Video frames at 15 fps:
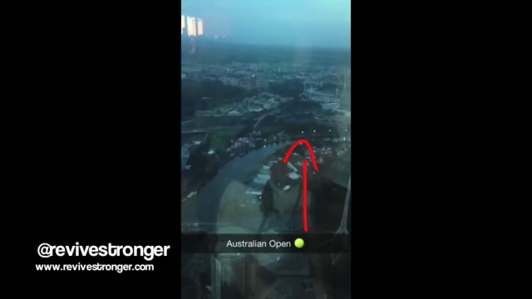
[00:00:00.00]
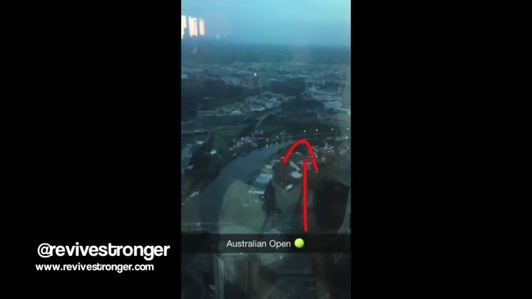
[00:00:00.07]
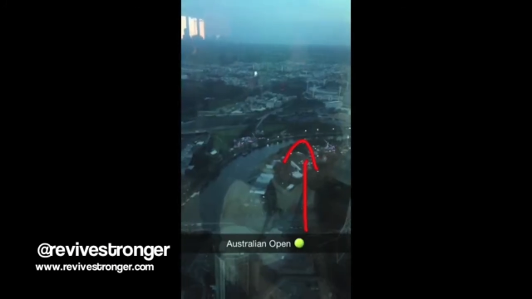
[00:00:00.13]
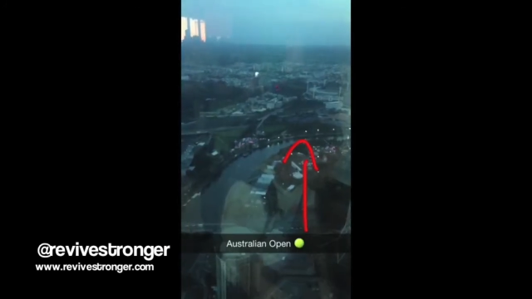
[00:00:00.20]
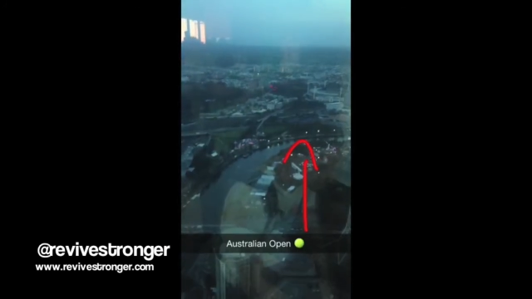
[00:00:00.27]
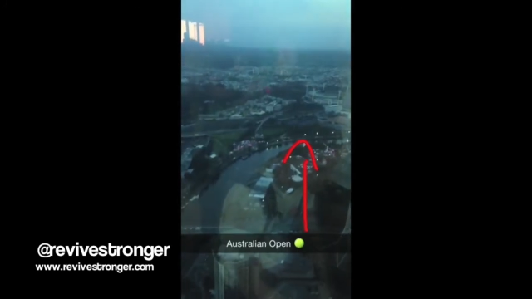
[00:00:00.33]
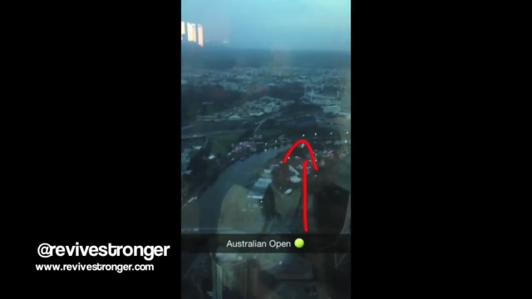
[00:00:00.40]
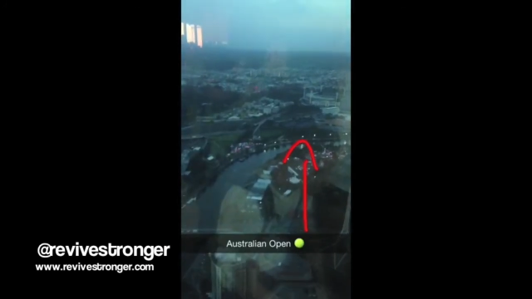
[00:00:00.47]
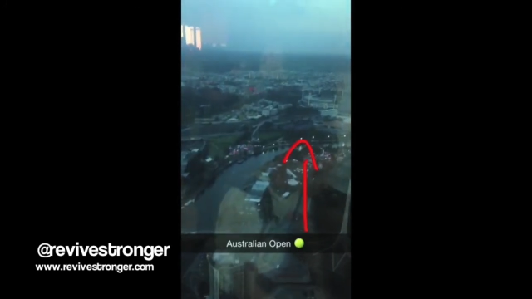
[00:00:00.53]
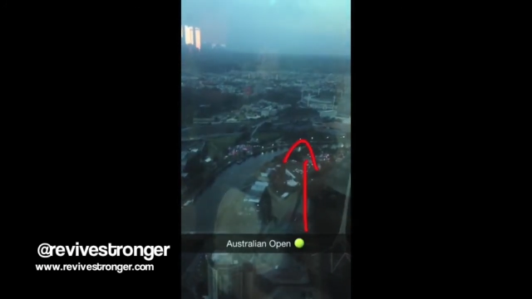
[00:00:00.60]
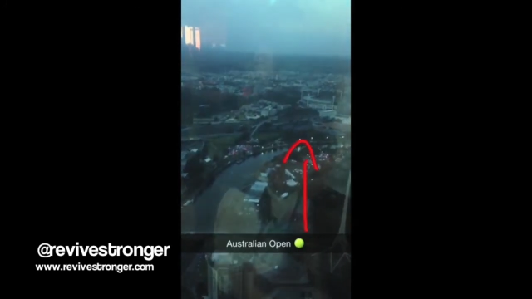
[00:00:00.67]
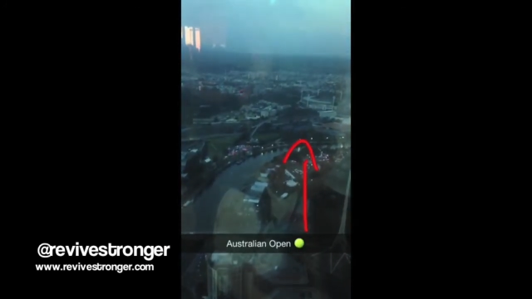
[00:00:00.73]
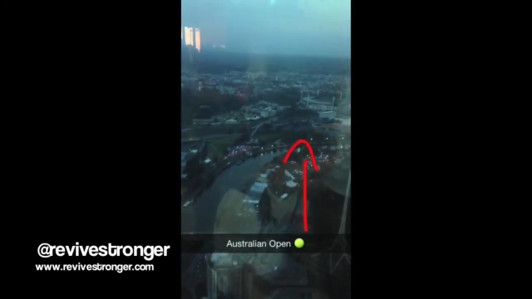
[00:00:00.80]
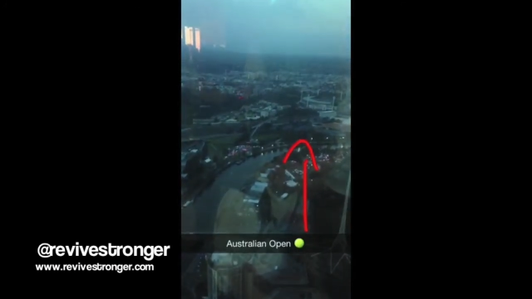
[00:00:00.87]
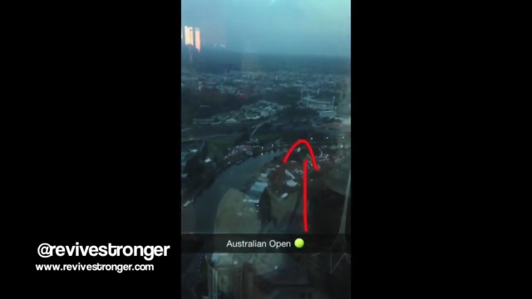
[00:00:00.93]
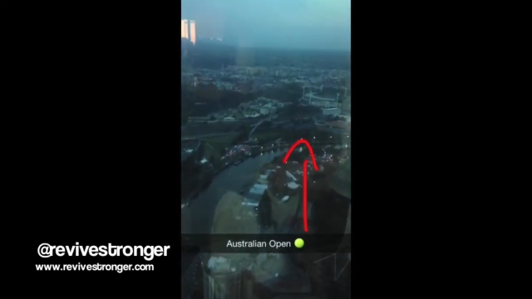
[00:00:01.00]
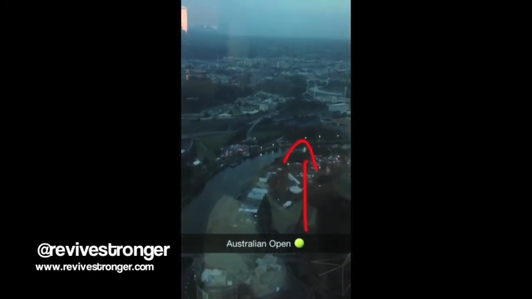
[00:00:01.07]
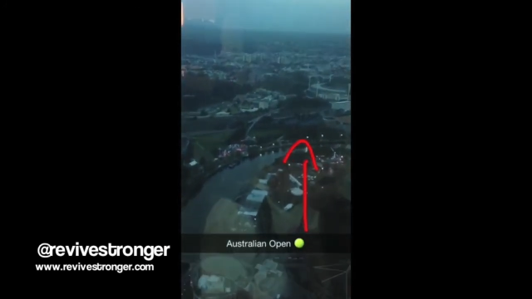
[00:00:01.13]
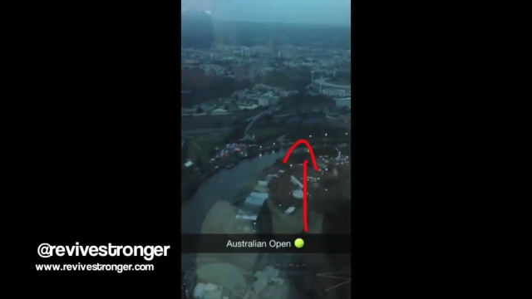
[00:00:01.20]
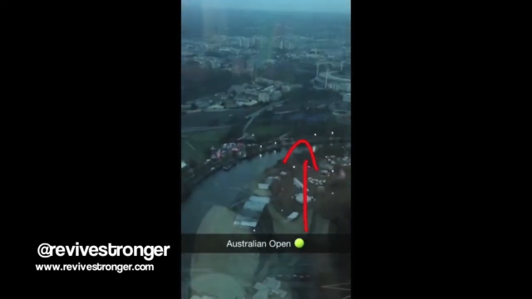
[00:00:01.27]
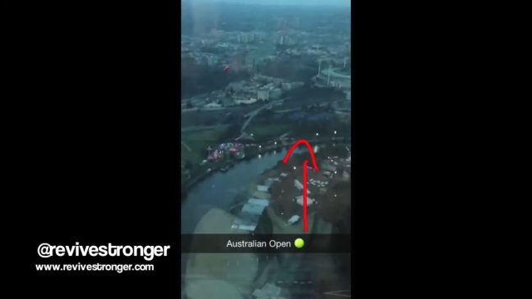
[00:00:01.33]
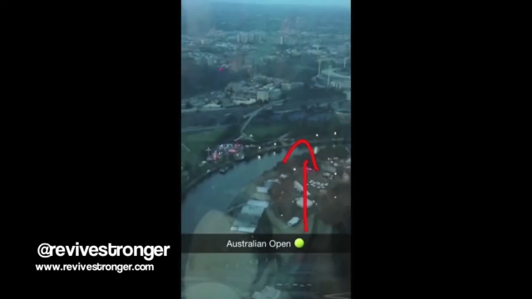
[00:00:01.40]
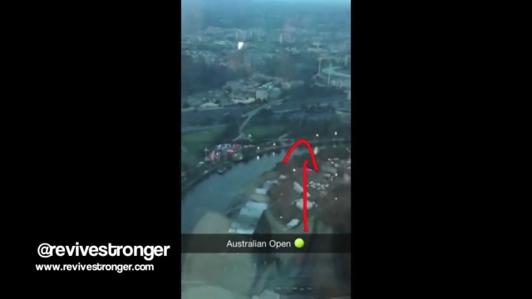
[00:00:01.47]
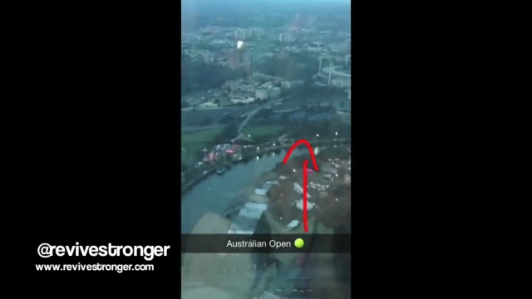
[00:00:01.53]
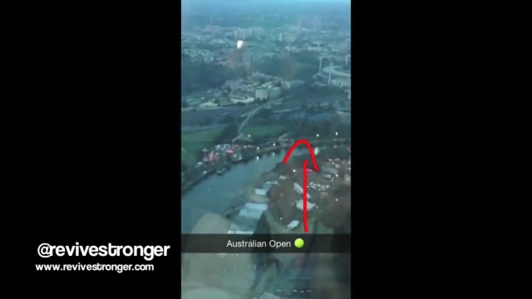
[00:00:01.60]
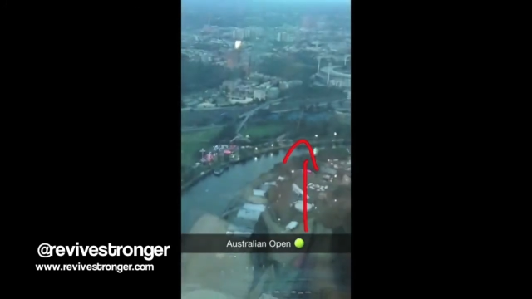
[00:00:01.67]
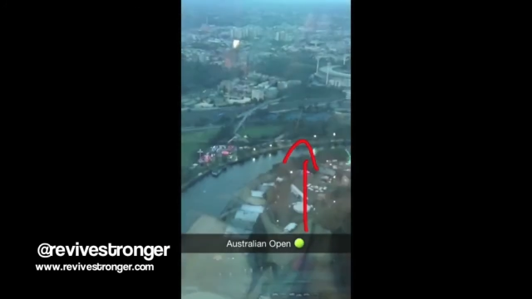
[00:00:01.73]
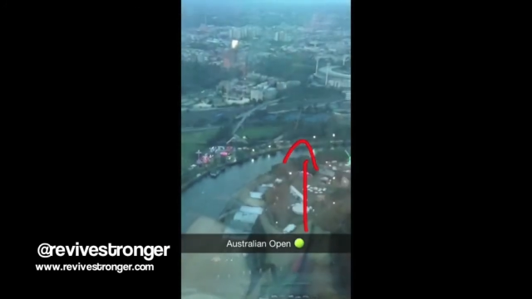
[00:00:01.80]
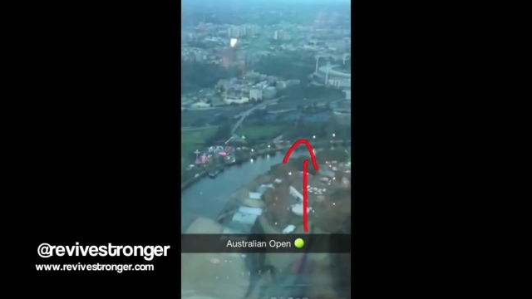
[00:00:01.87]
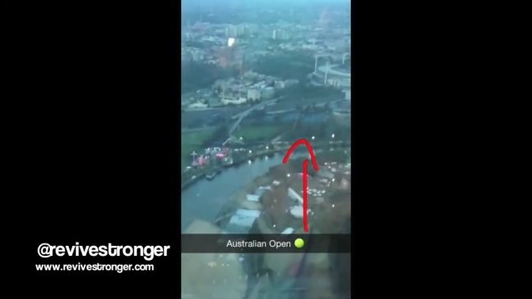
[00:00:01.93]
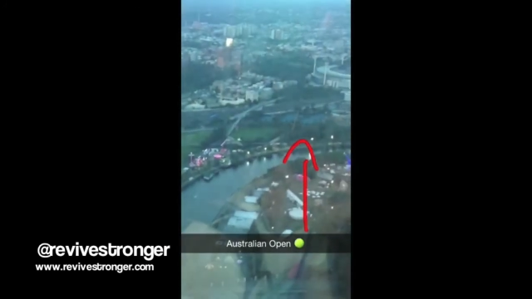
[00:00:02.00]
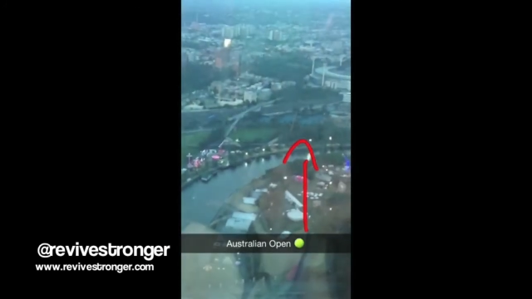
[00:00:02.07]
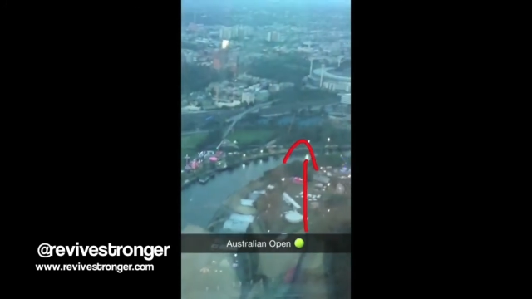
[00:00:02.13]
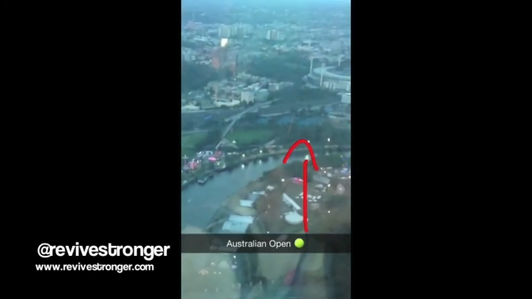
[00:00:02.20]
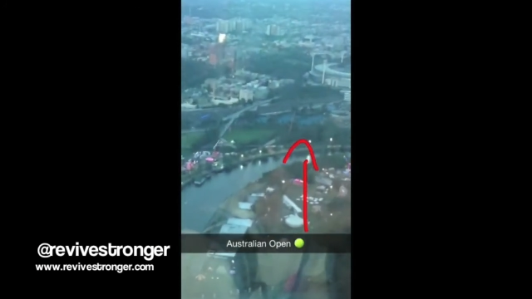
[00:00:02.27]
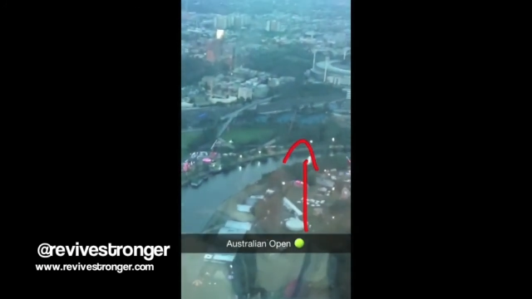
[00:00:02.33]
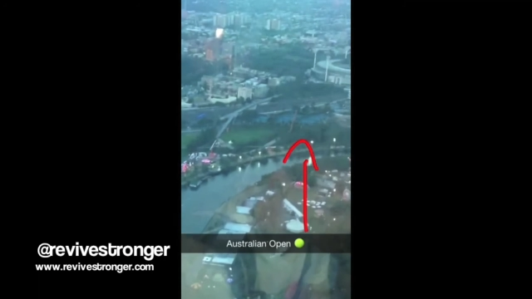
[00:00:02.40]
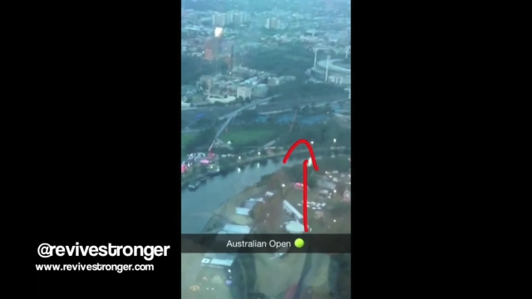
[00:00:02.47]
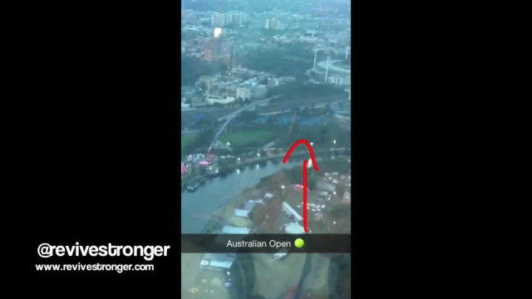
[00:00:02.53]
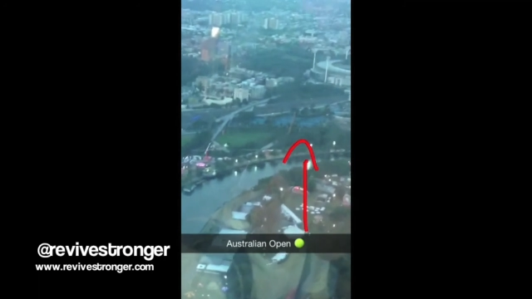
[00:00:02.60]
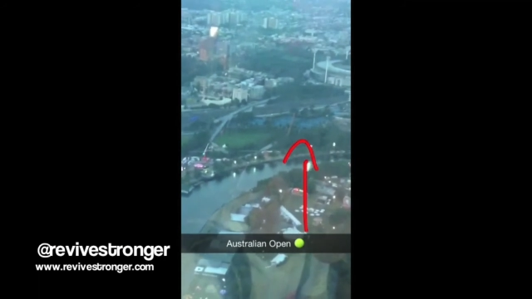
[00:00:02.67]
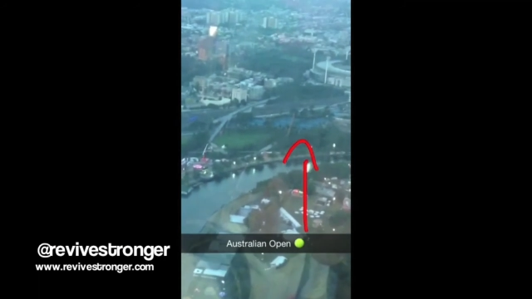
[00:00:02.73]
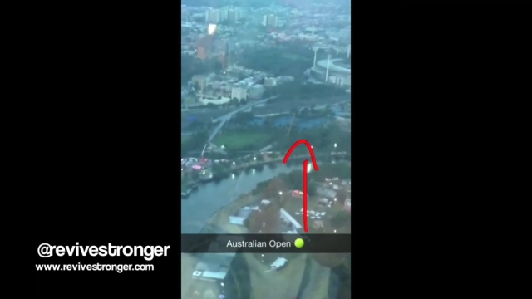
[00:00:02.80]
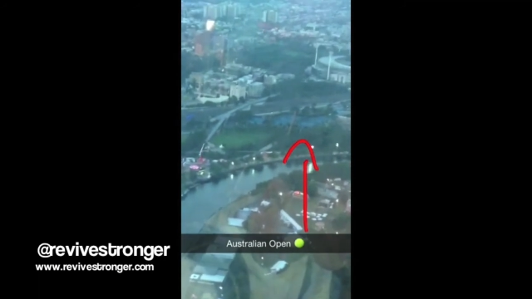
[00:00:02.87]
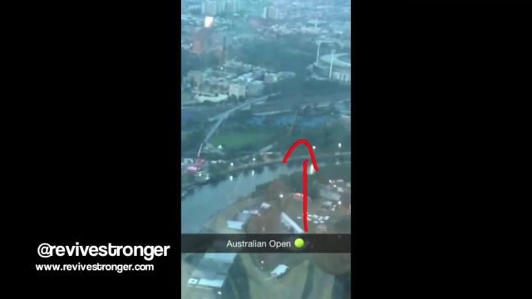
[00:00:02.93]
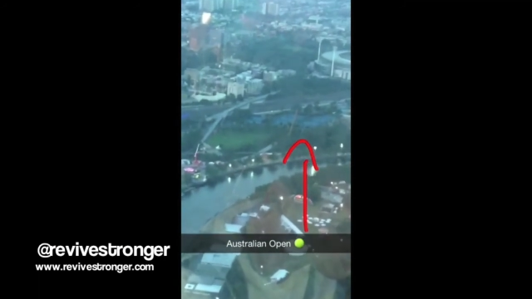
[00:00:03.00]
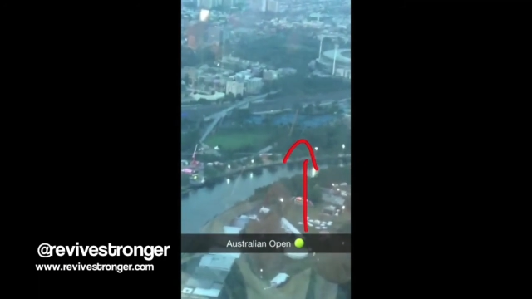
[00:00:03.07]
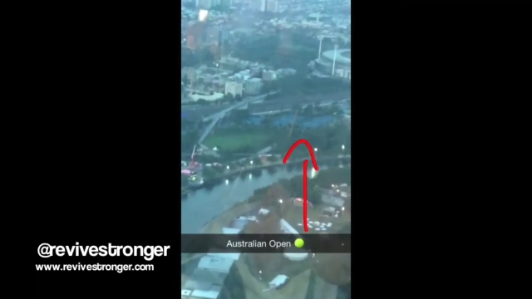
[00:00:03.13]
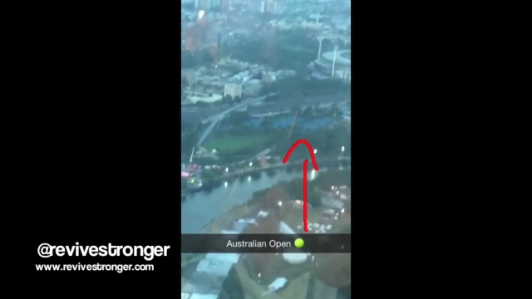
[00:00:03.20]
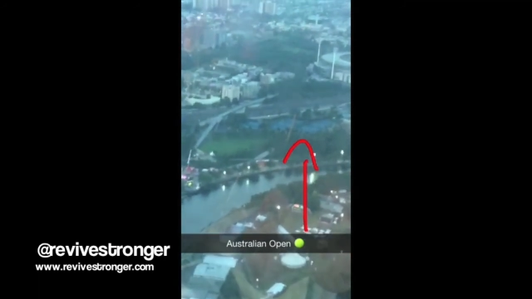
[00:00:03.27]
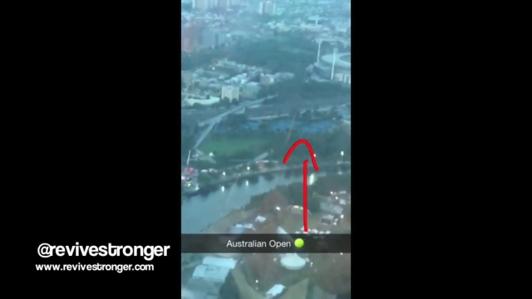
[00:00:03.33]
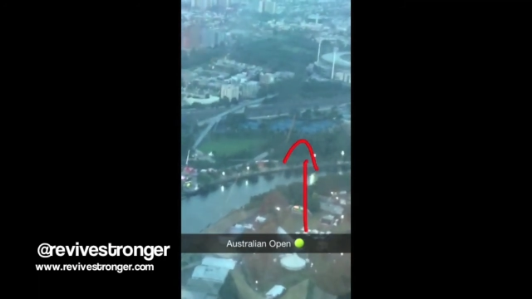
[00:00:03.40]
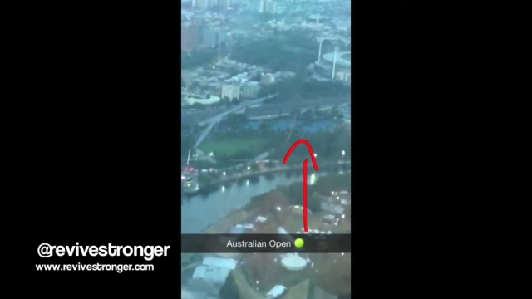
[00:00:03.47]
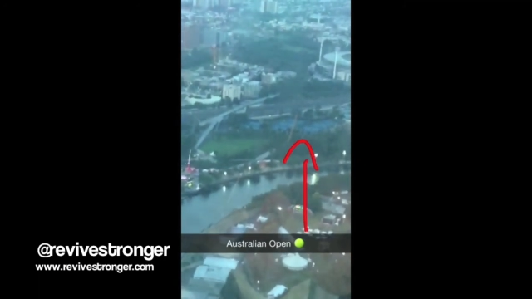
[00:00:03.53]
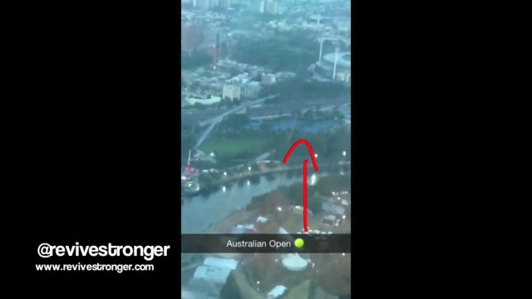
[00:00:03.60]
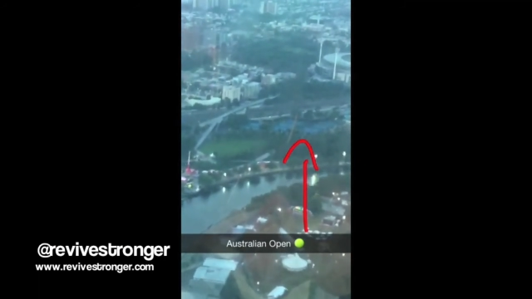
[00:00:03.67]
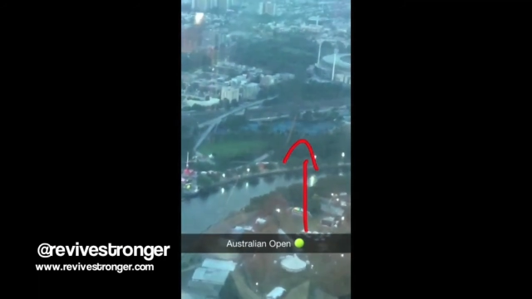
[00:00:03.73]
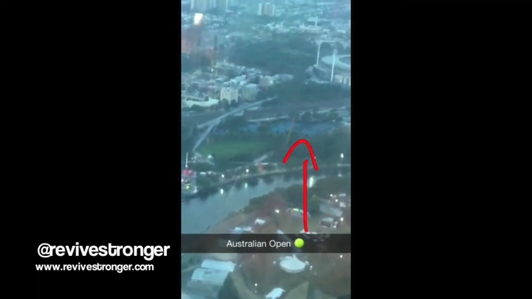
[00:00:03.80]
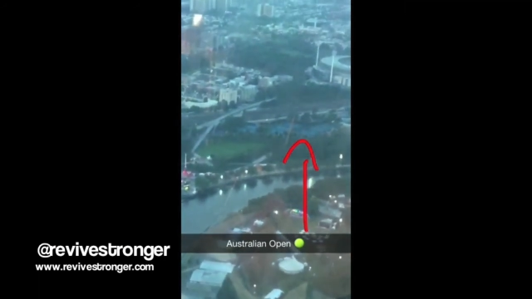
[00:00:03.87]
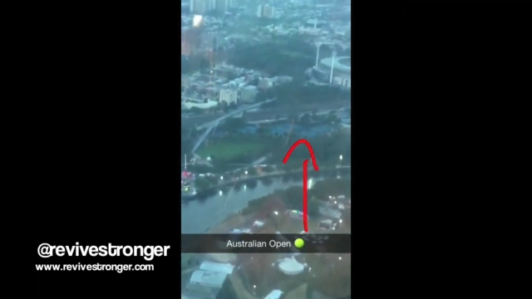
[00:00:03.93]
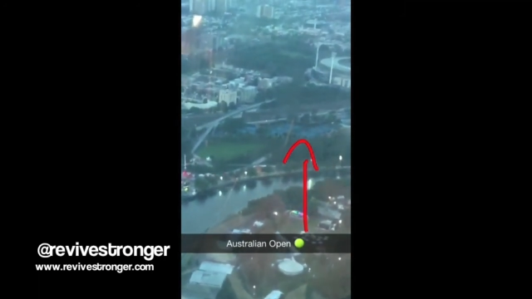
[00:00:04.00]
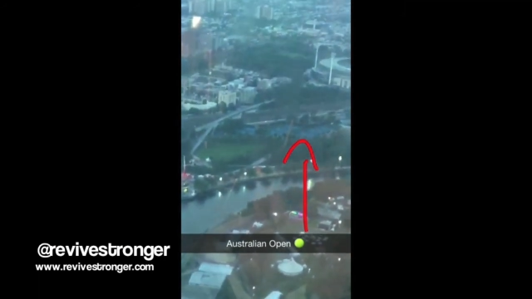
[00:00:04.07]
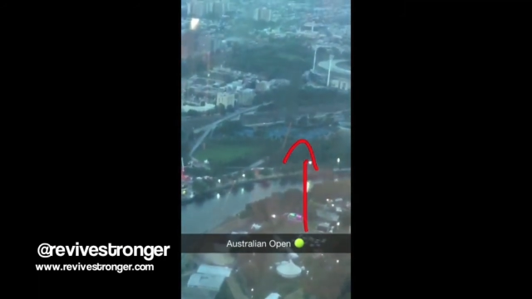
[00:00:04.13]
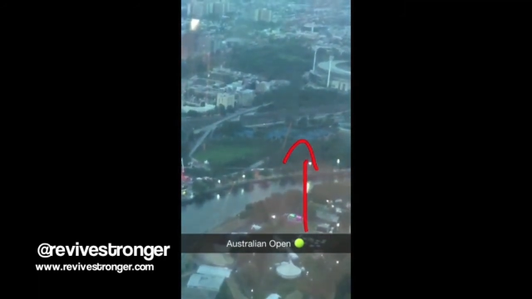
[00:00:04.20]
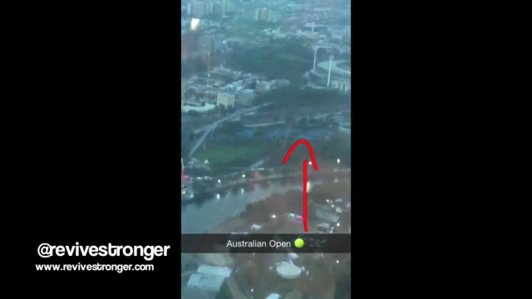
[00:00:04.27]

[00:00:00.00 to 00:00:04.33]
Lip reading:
No face is visible, so there are no lips to read.